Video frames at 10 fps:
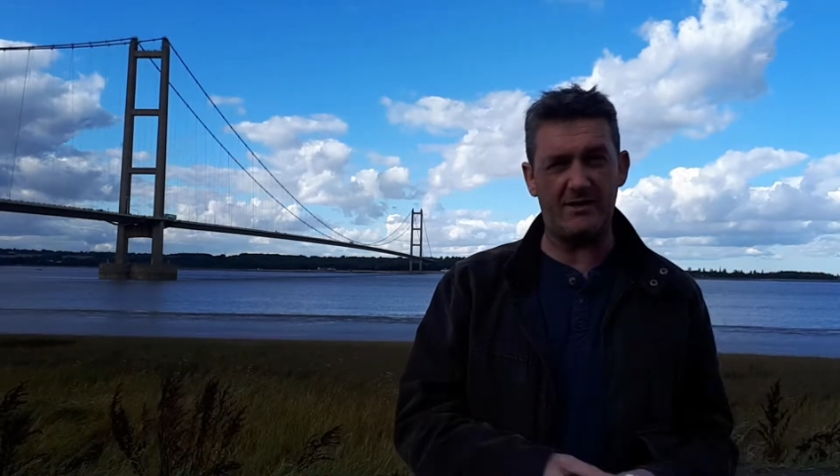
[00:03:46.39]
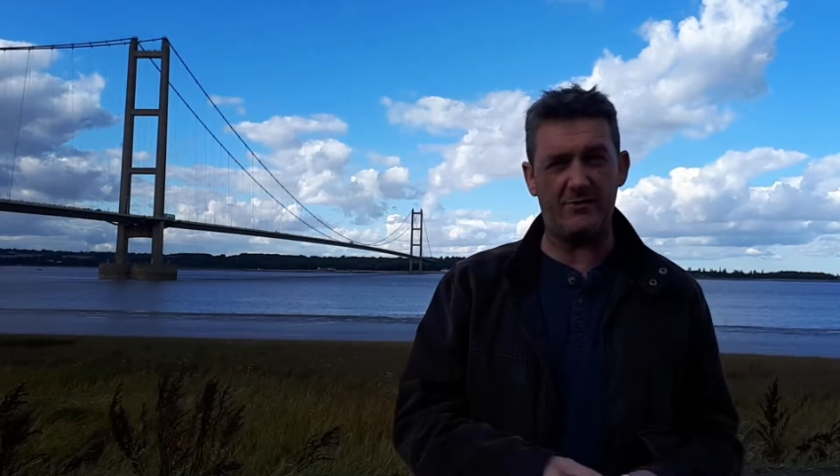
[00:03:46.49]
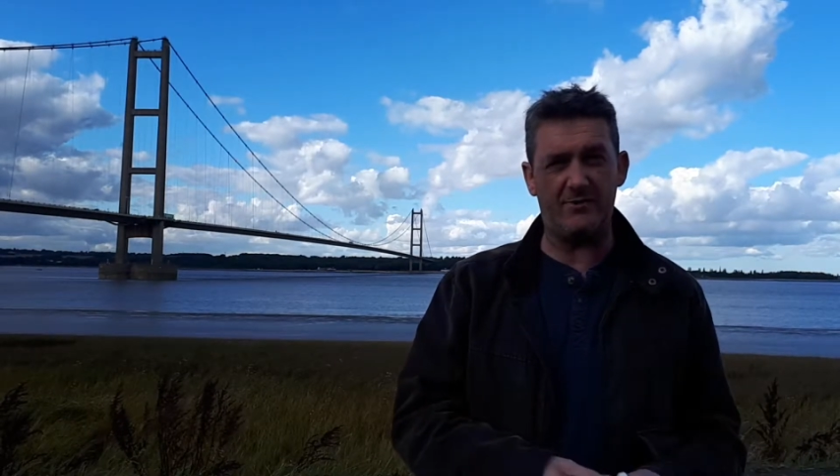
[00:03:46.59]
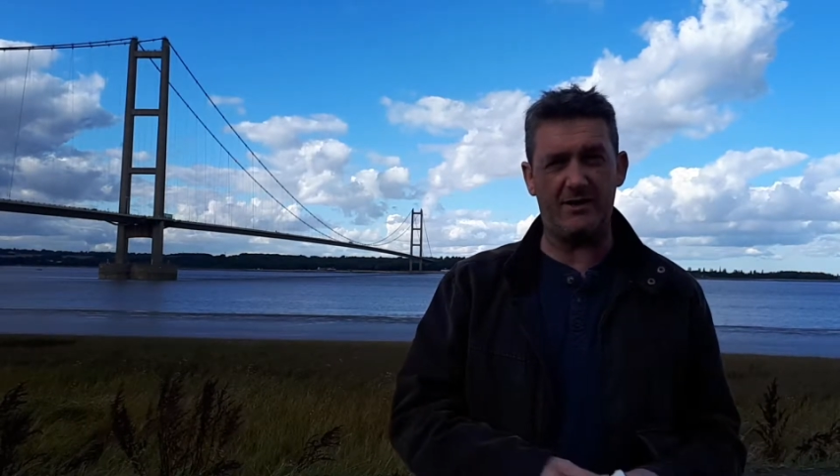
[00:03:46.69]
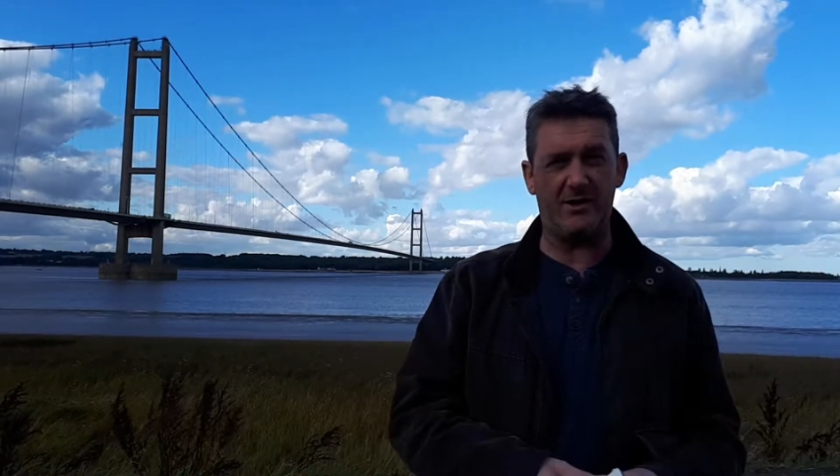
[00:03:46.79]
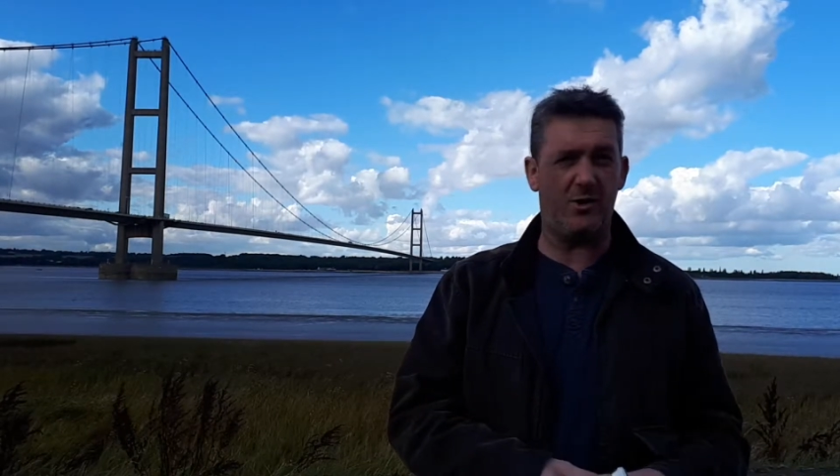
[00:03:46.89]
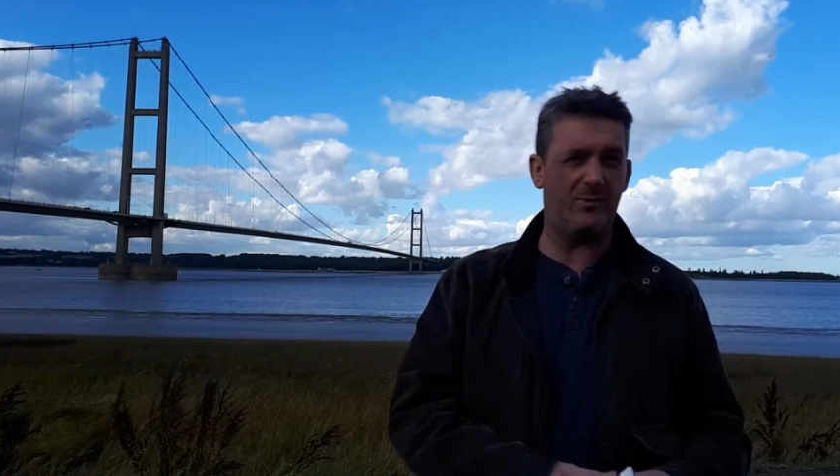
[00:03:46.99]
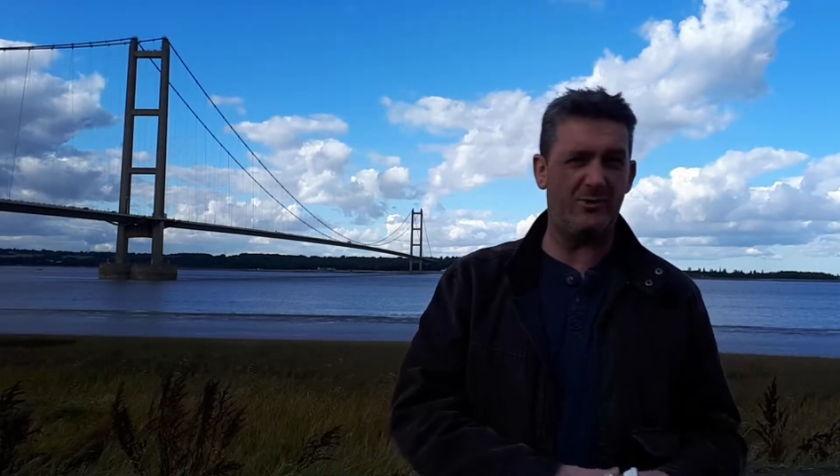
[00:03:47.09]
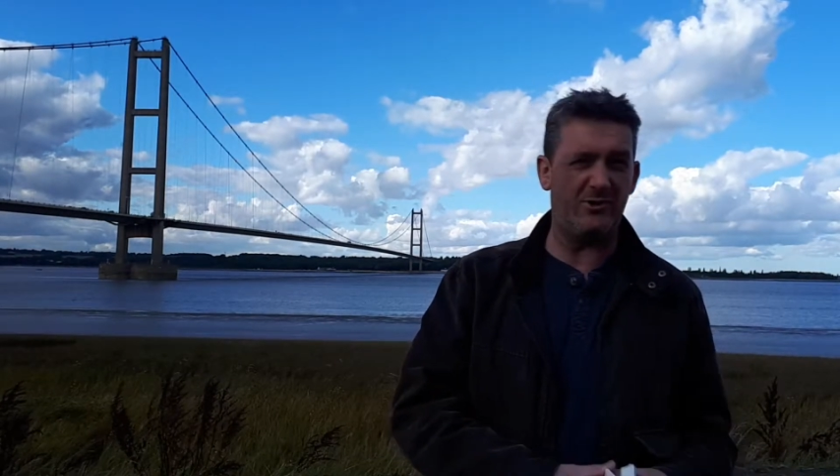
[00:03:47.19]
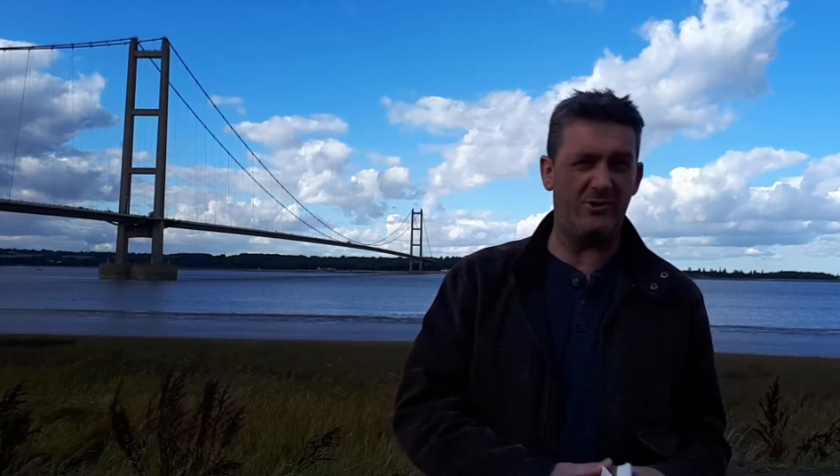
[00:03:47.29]
I don't really know. I'll
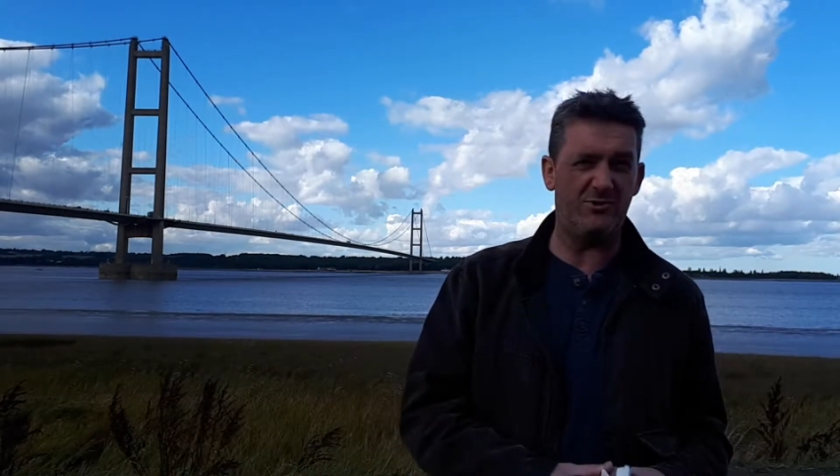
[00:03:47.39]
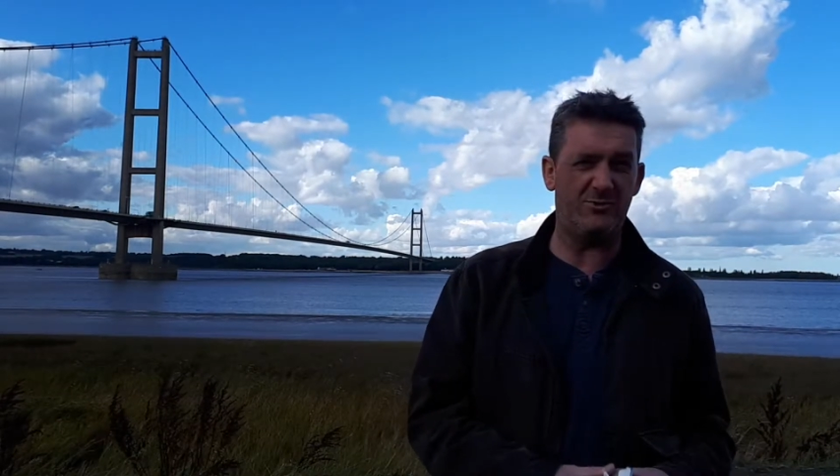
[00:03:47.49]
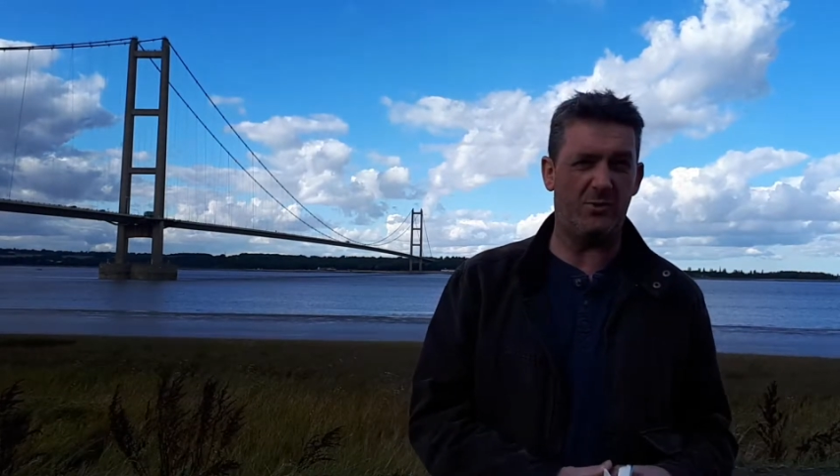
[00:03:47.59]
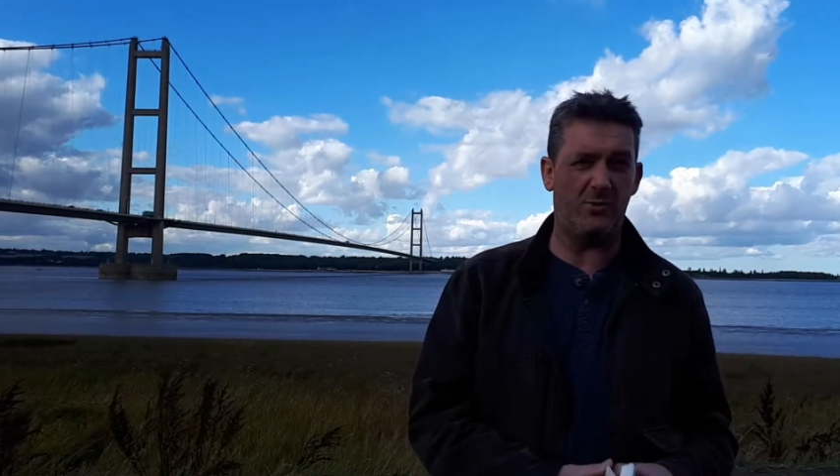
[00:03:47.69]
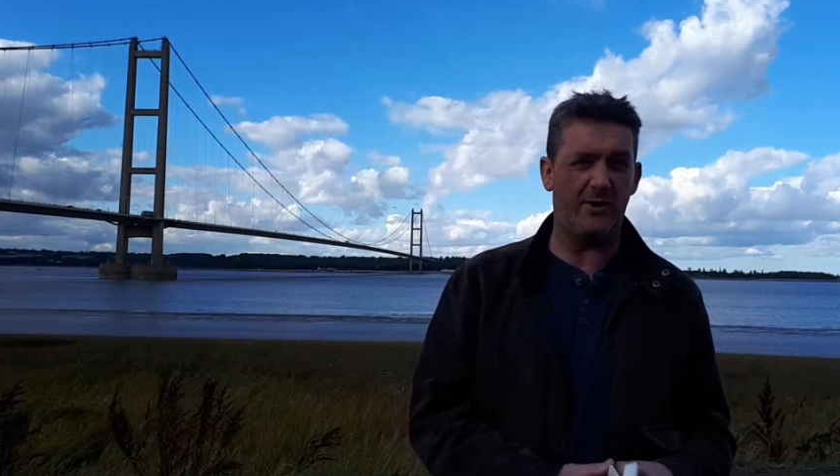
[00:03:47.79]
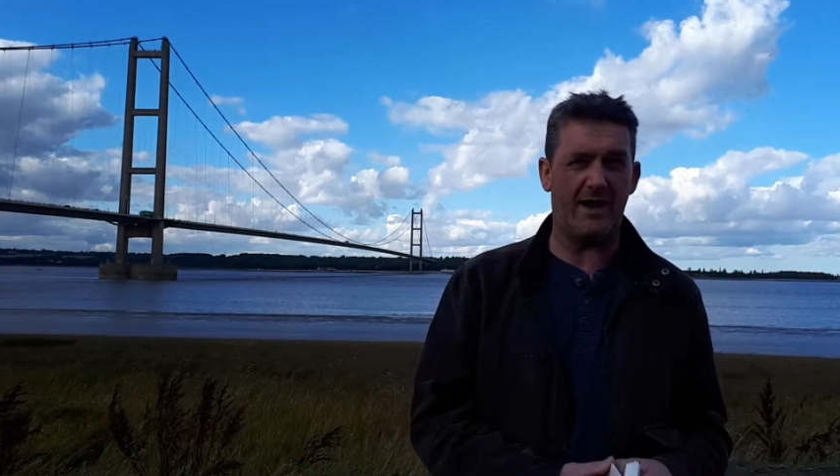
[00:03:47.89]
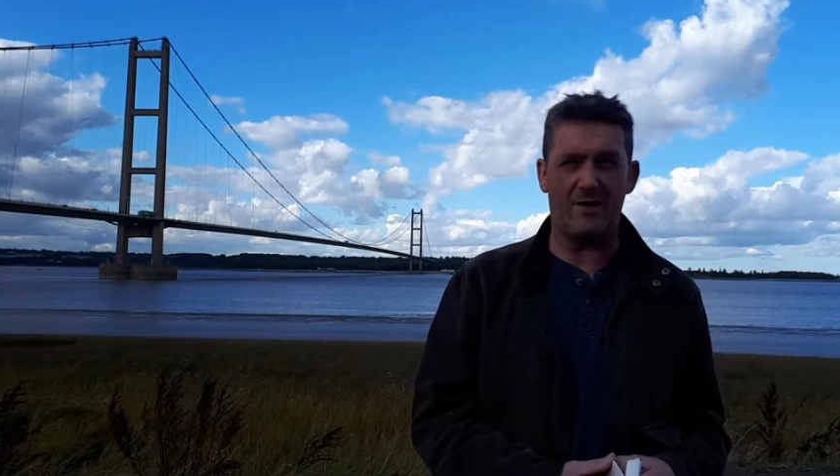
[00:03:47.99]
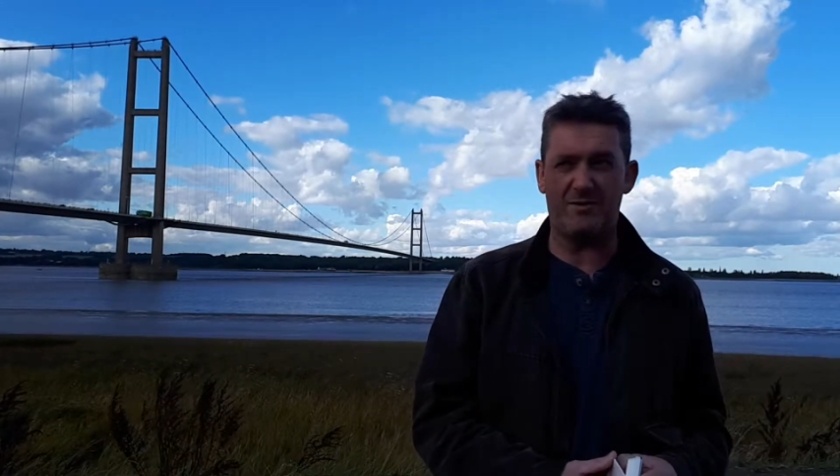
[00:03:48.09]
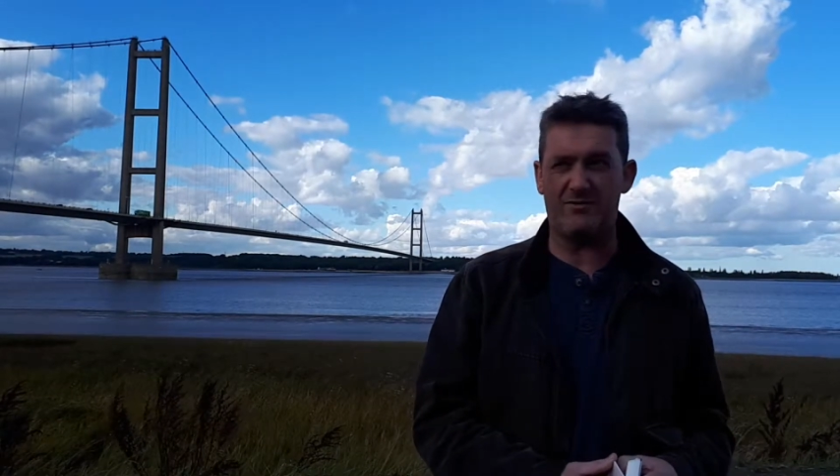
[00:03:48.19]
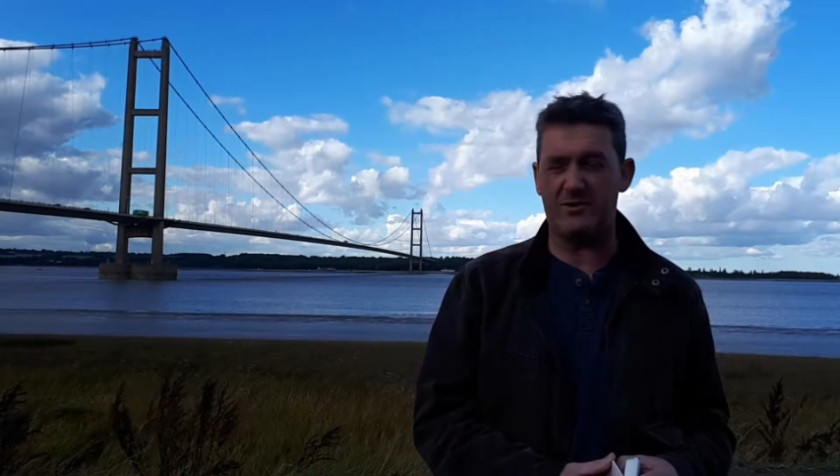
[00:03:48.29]
do the usual We
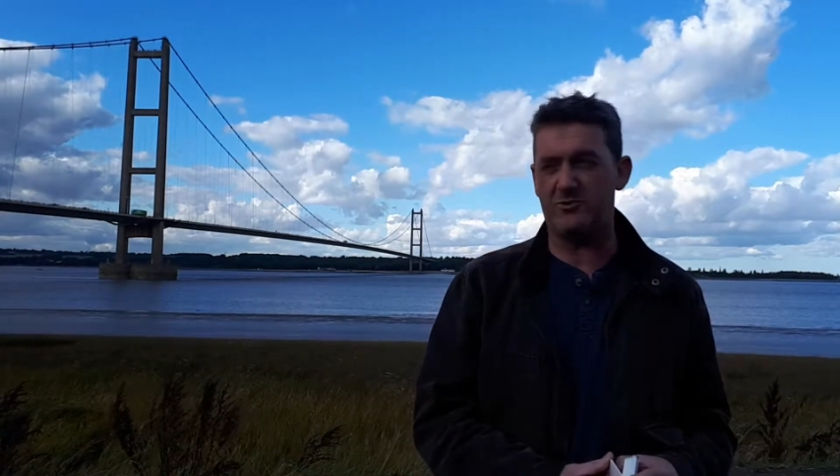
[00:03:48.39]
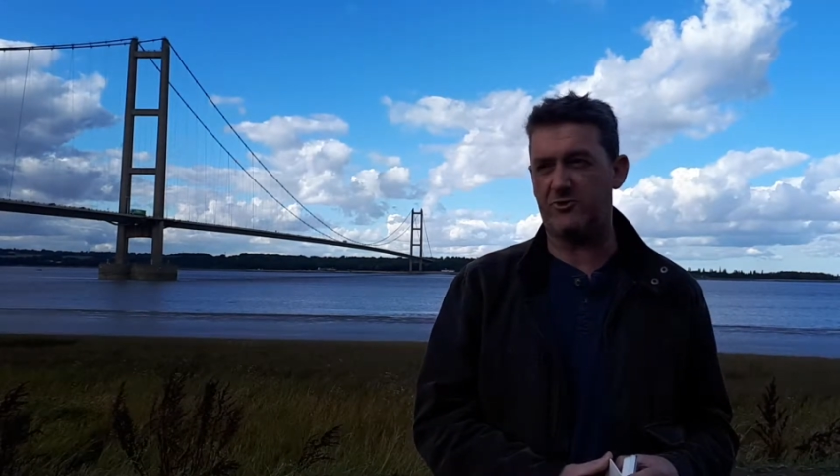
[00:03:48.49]
Happy Few